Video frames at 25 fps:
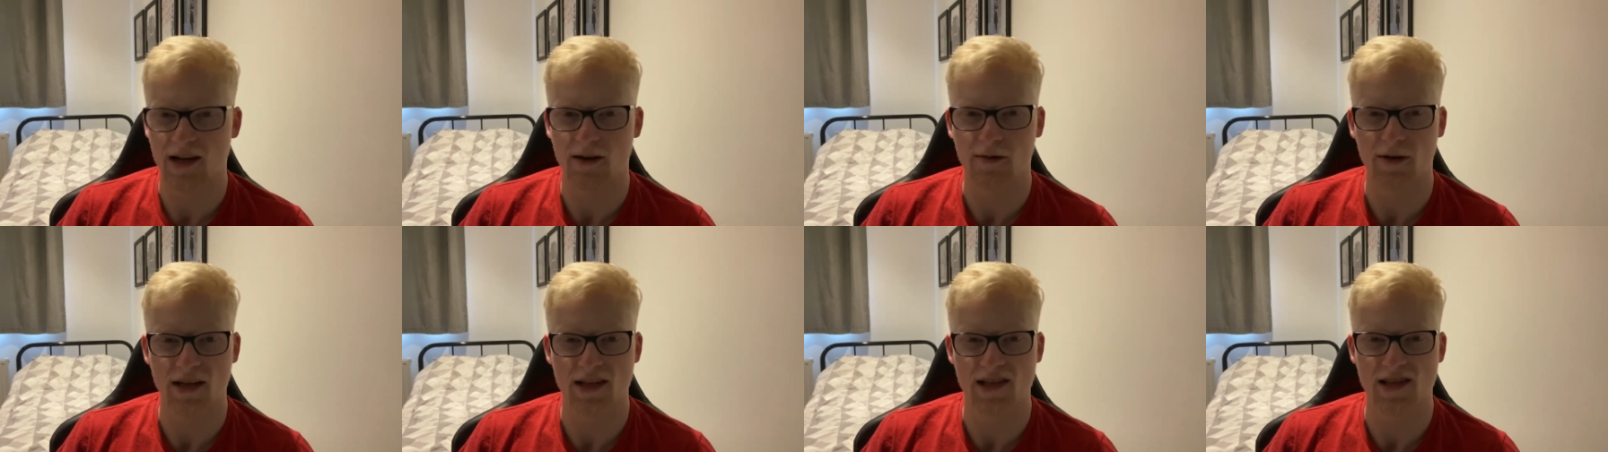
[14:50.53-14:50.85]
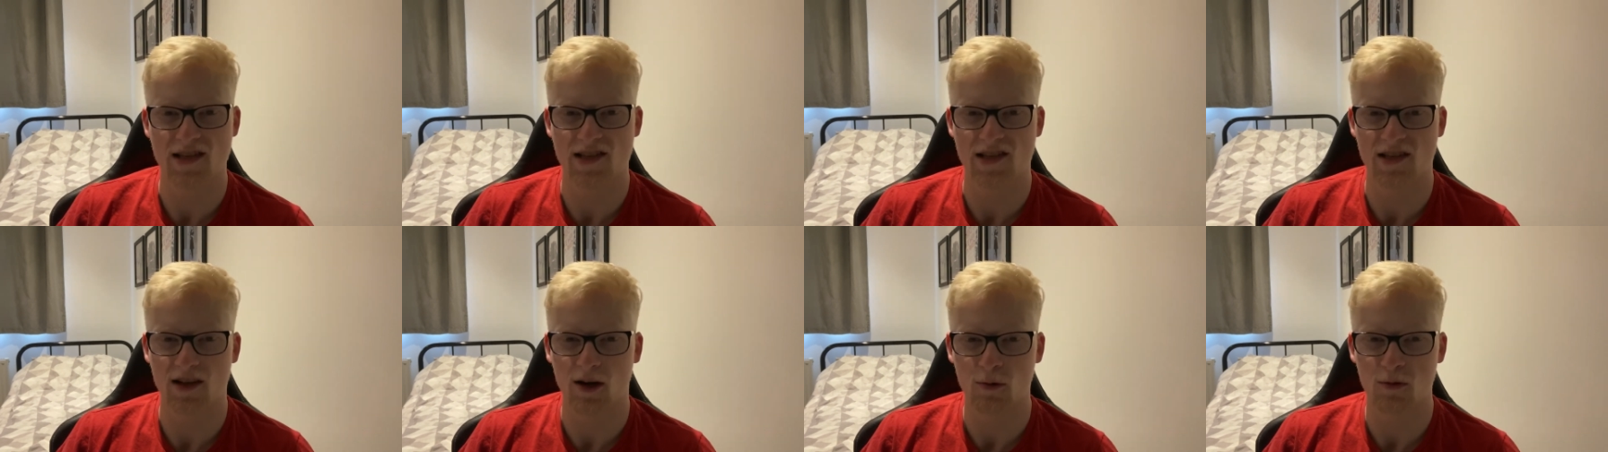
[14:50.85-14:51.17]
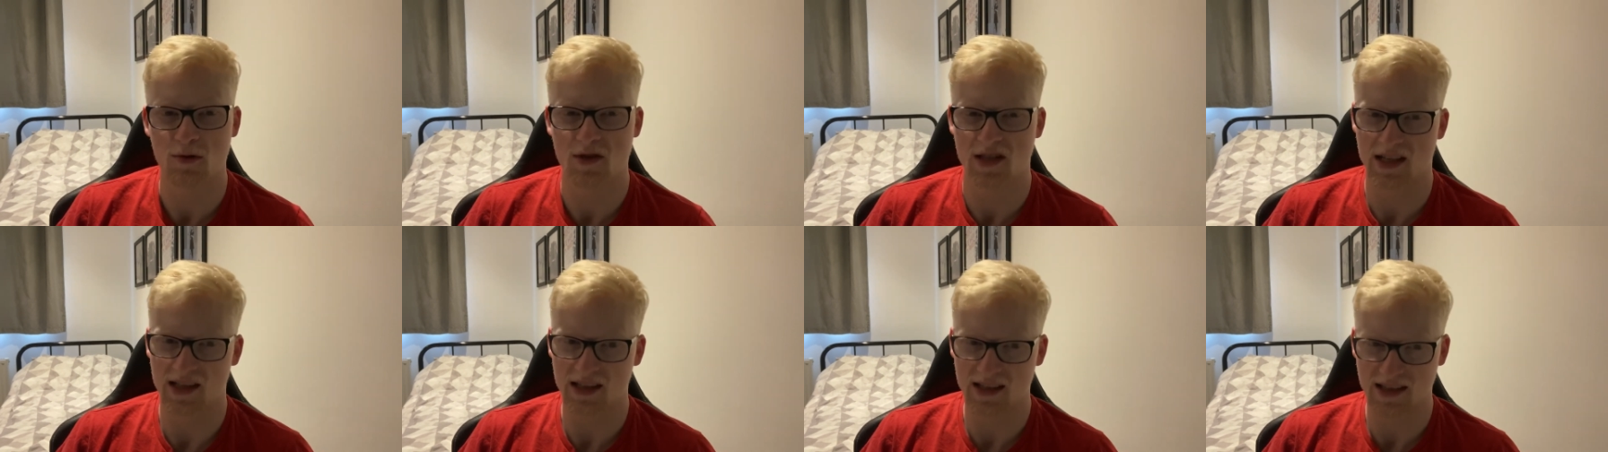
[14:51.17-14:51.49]
out
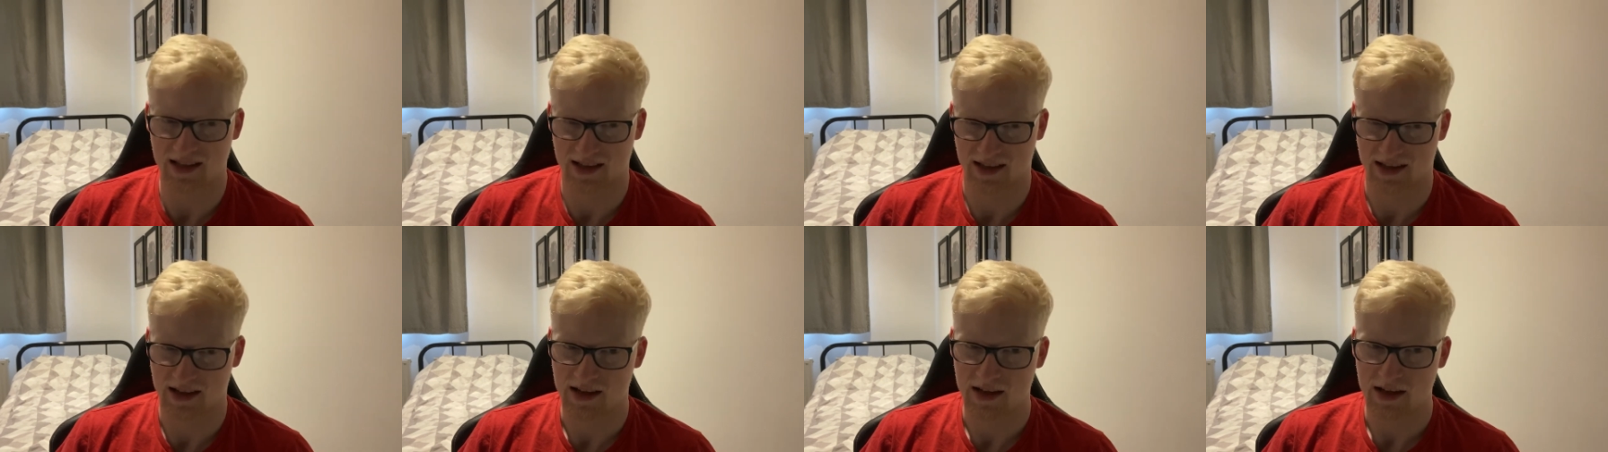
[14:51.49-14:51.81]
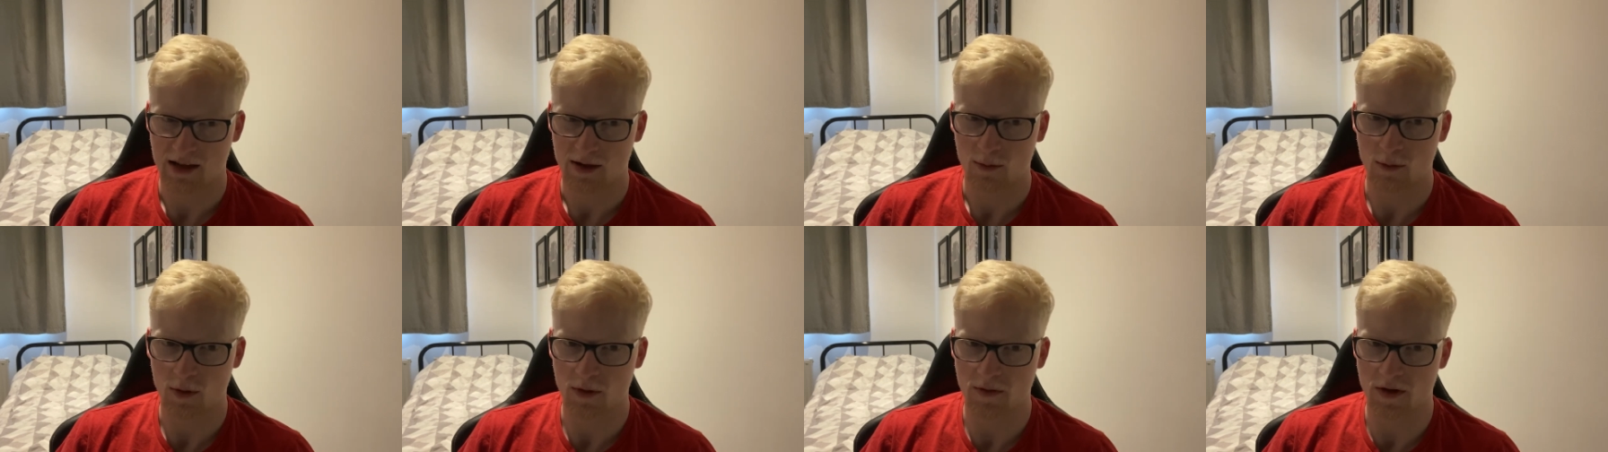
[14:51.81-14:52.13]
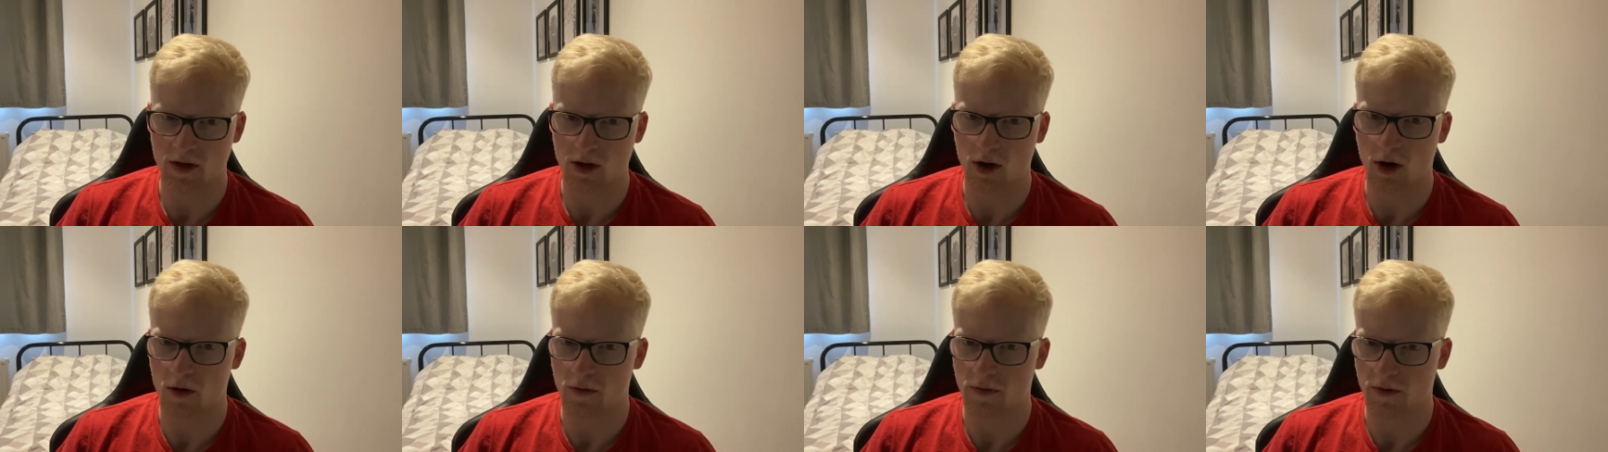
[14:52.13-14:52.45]
insulted with
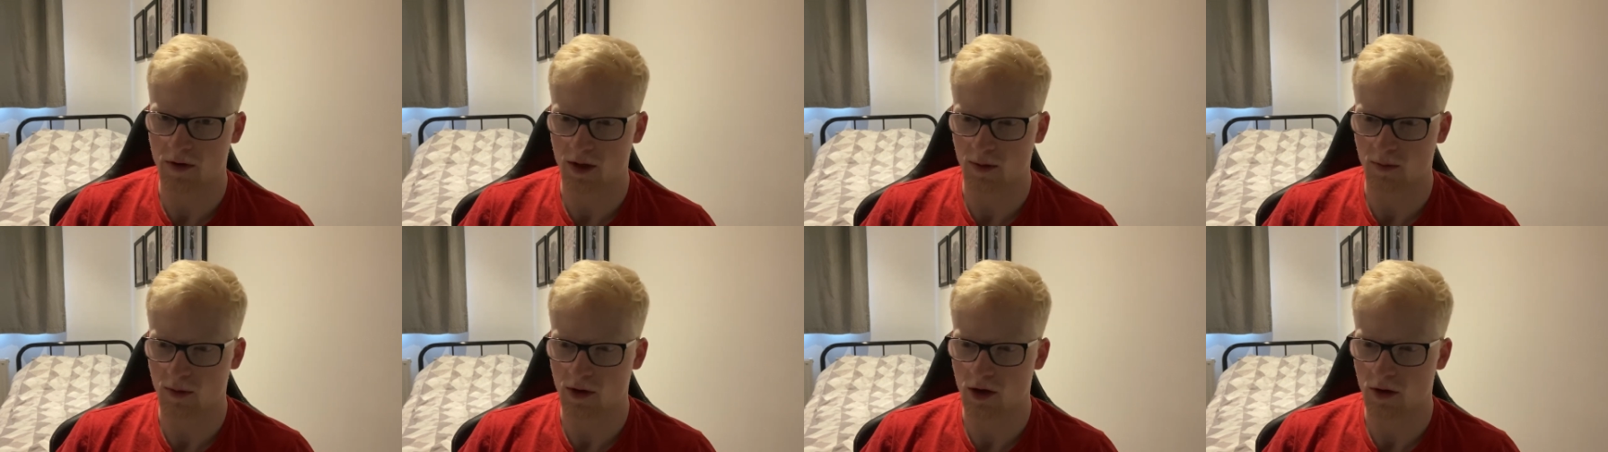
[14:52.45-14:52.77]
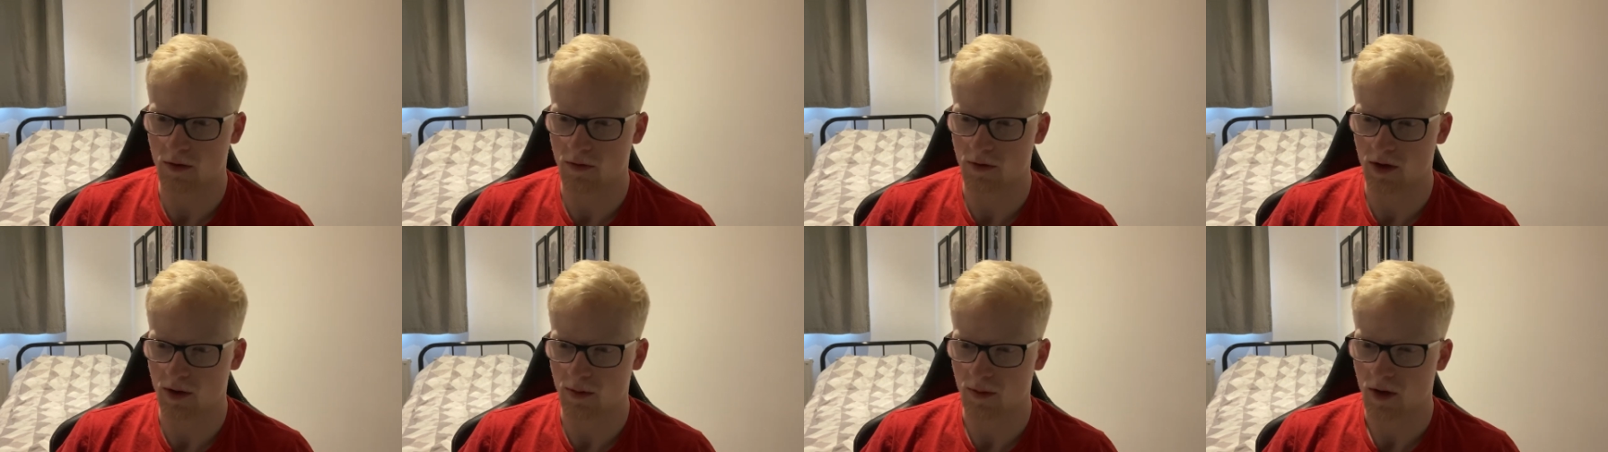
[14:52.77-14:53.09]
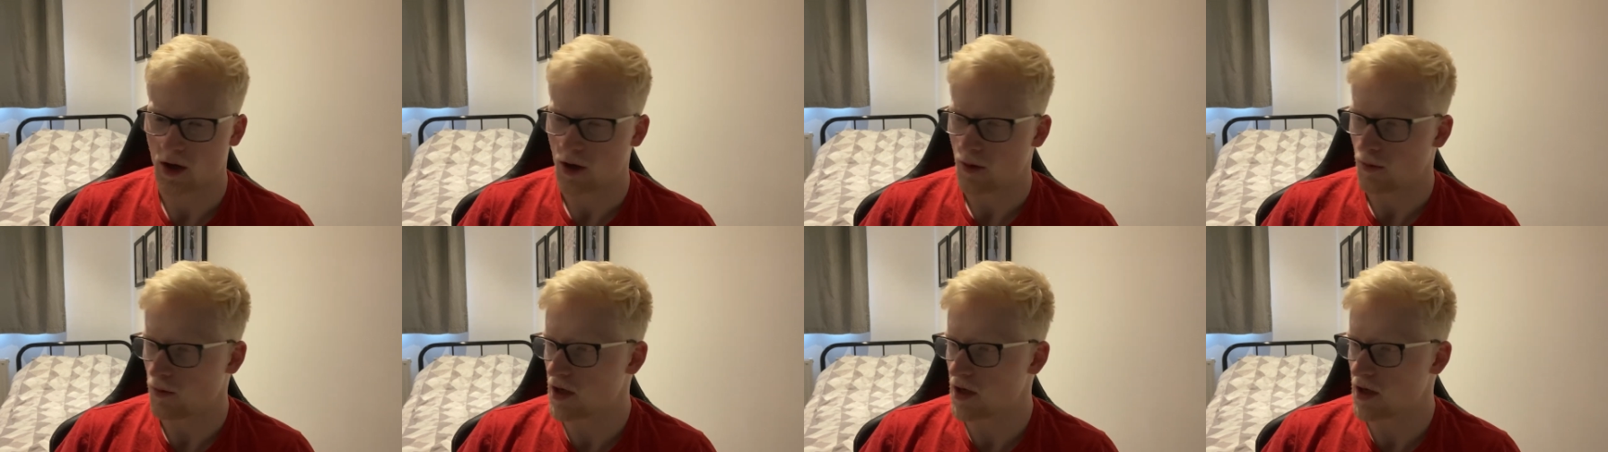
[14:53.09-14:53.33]
the offer that we offered him.